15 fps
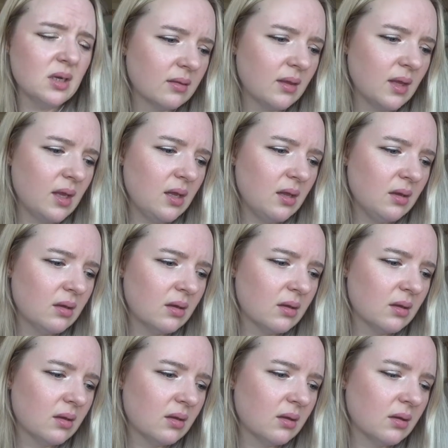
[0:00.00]
The
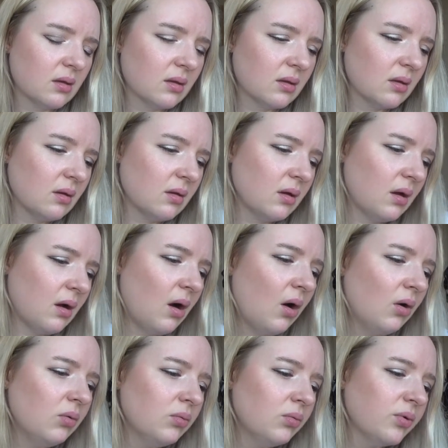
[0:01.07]

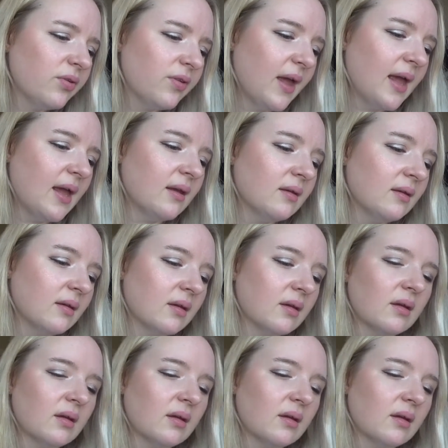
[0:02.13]
whole thing